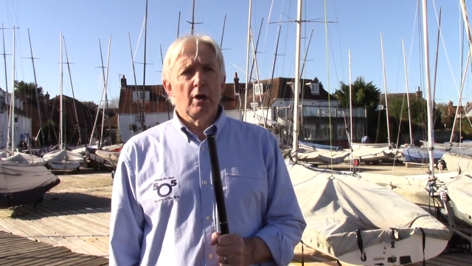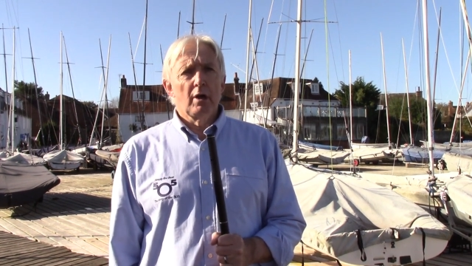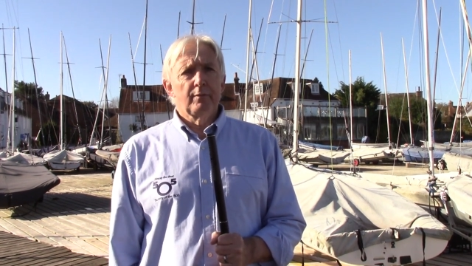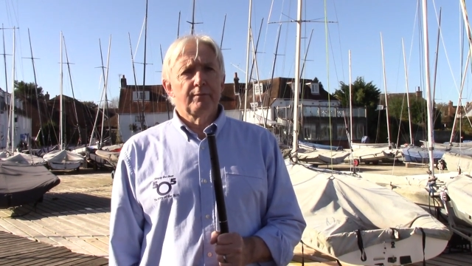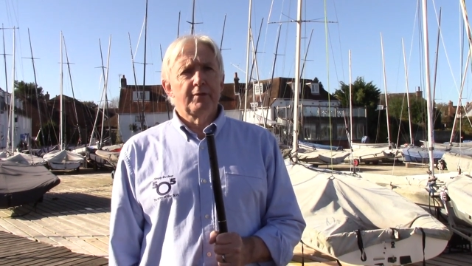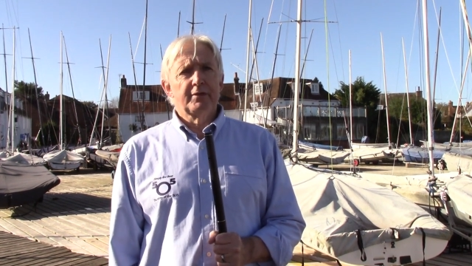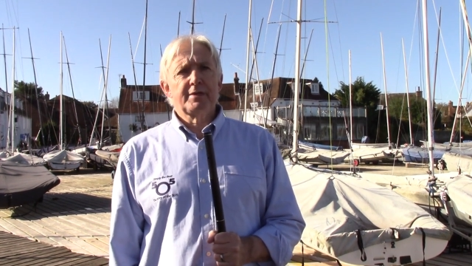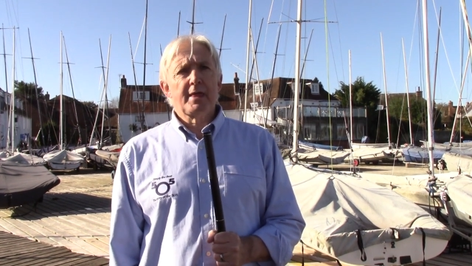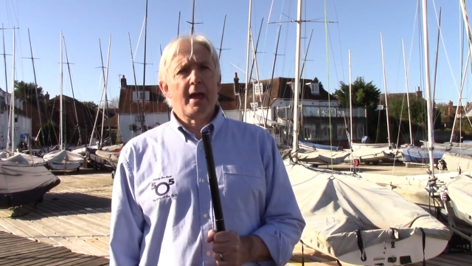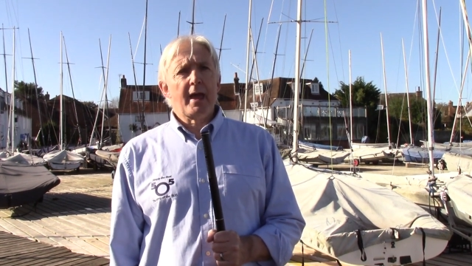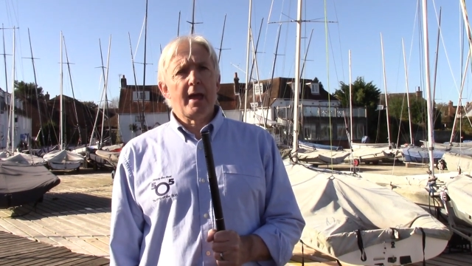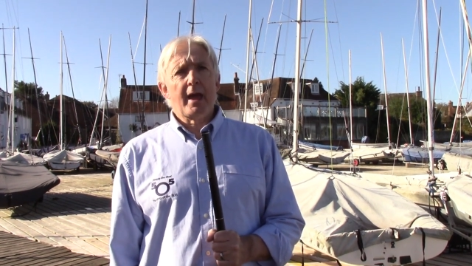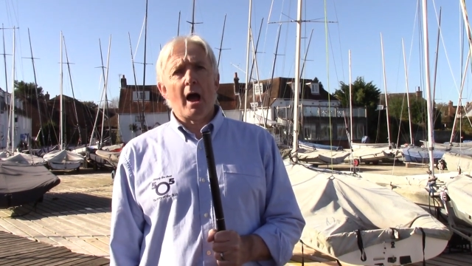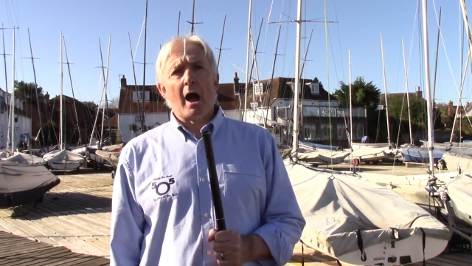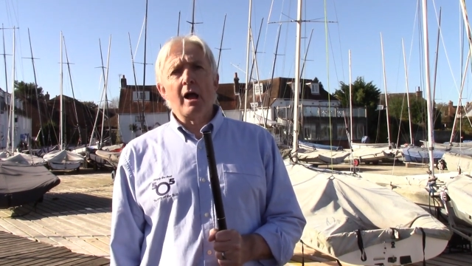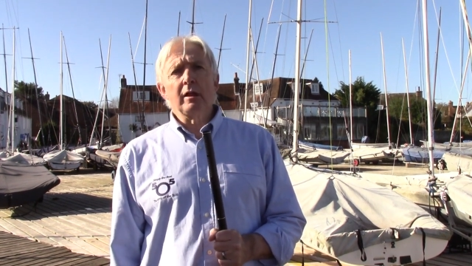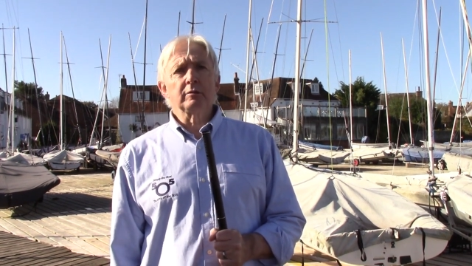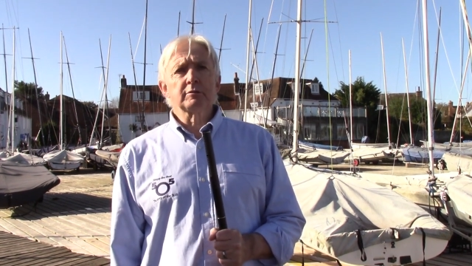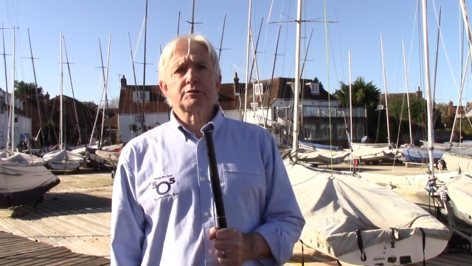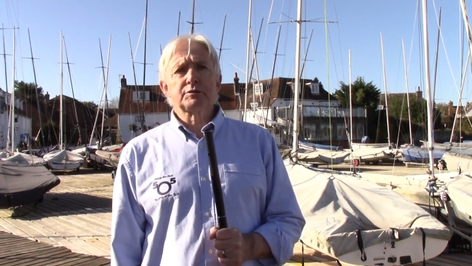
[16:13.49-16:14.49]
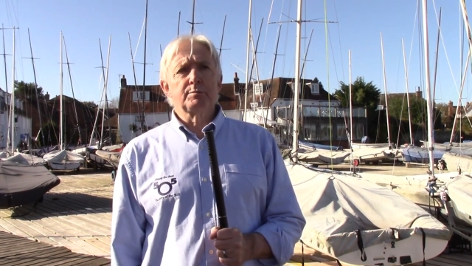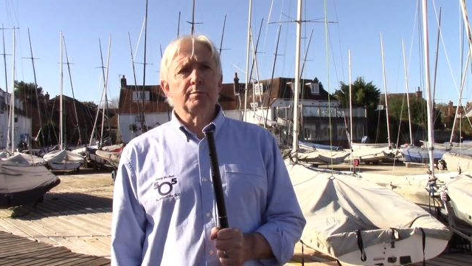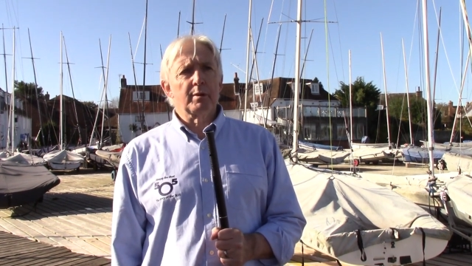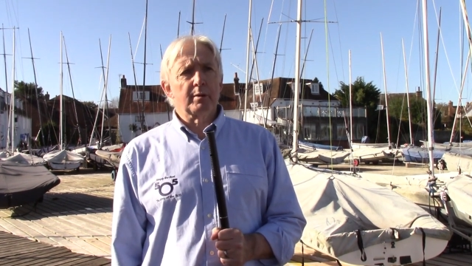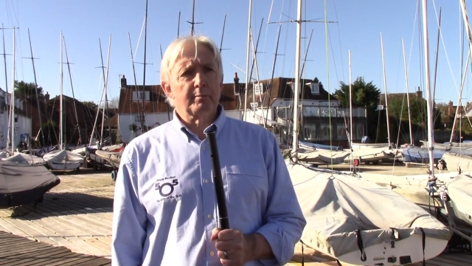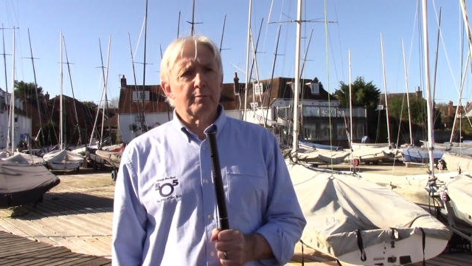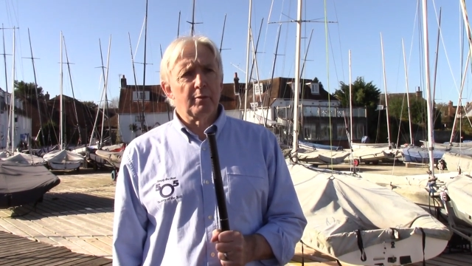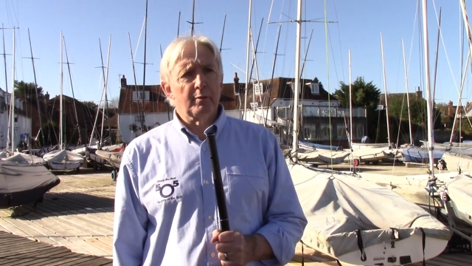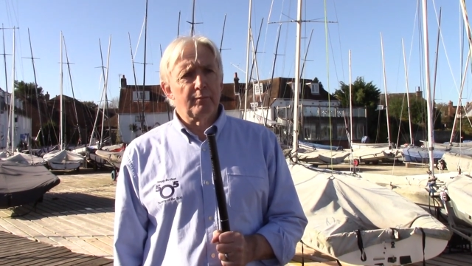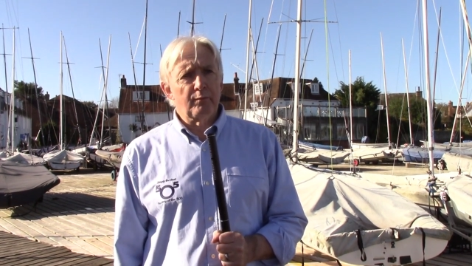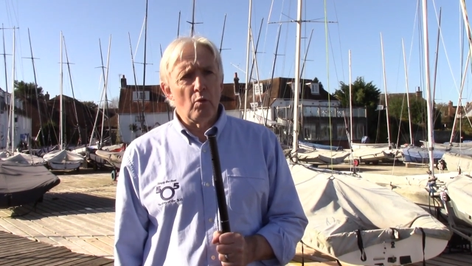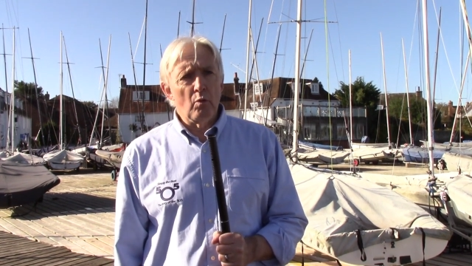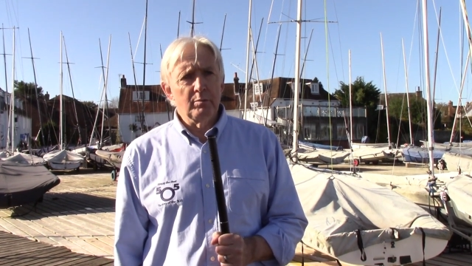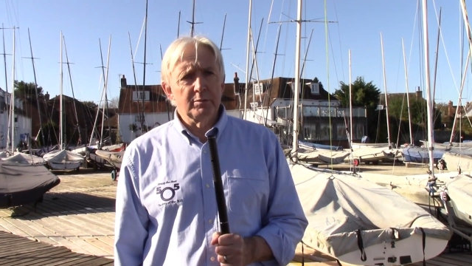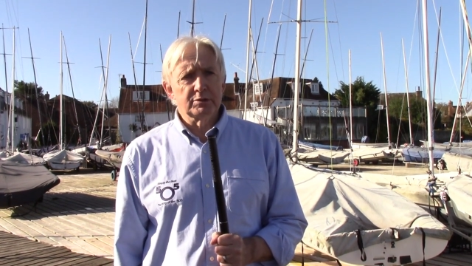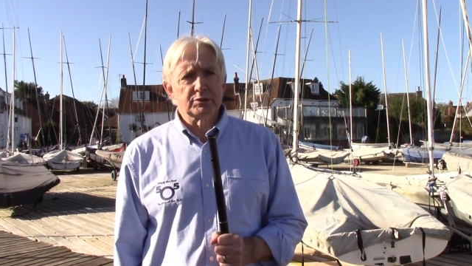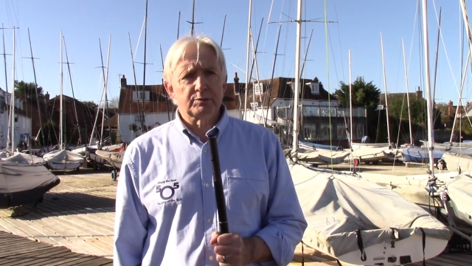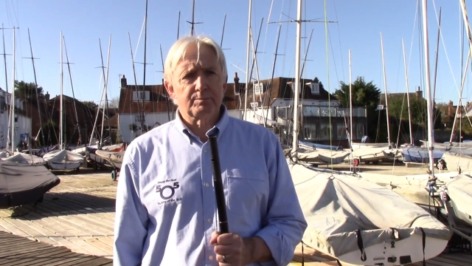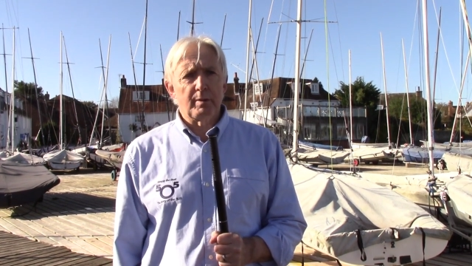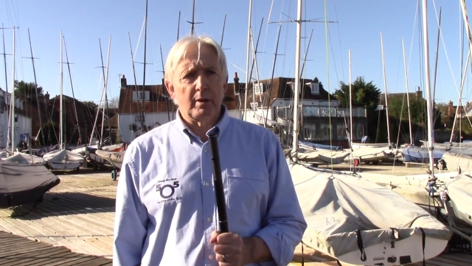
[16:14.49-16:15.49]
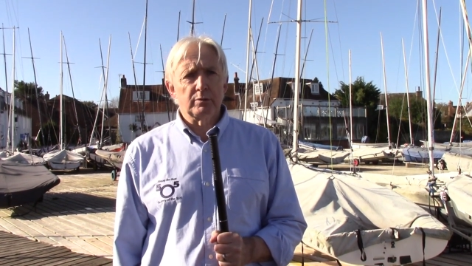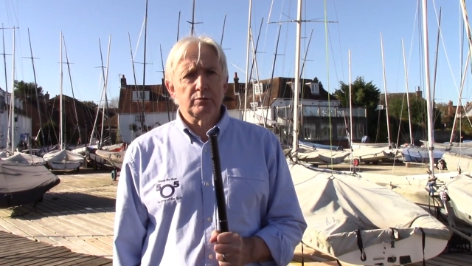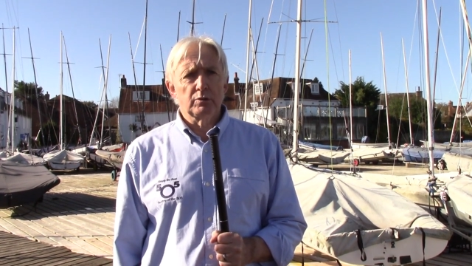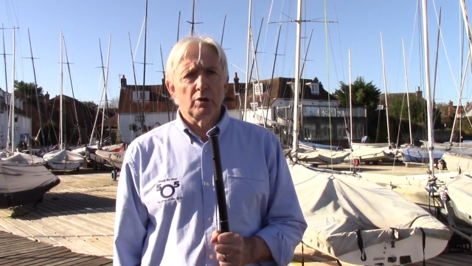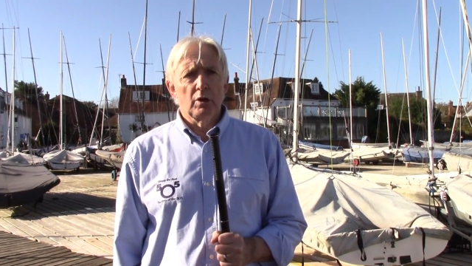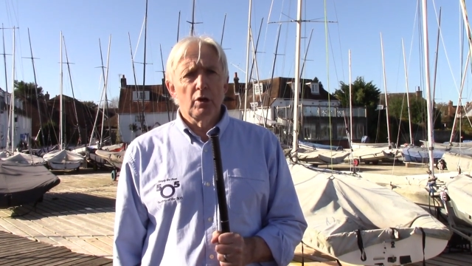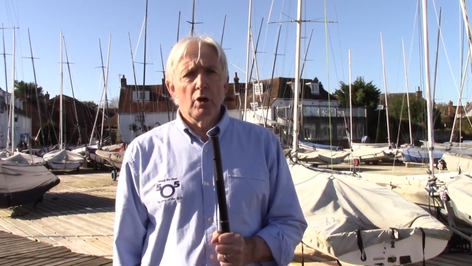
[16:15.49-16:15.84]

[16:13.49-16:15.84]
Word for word: for their ultimate performance boat